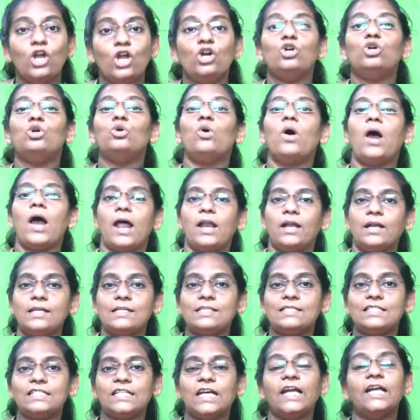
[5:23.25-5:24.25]
to
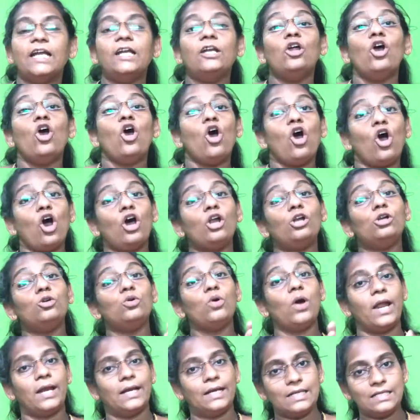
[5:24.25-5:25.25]
understand or to
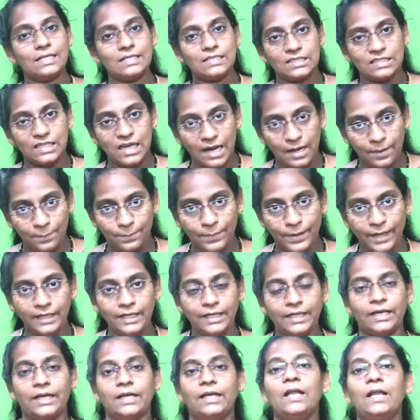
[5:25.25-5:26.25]
understand
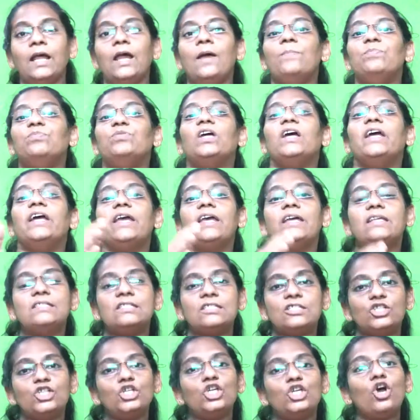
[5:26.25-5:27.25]
better the
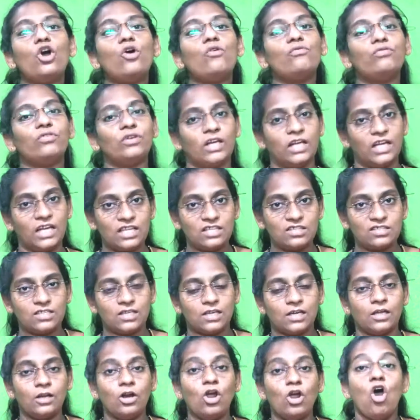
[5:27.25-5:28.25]
history of
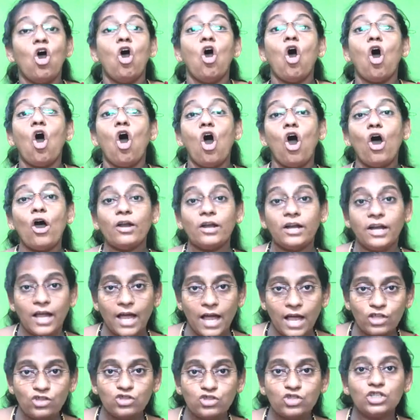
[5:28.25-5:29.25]
nature or
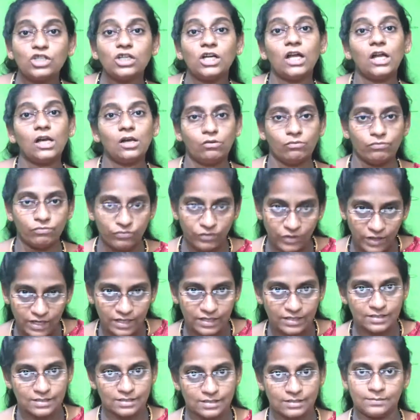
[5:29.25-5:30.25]
natural
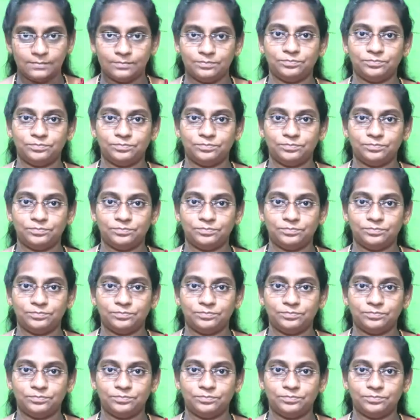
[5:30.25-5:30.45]
works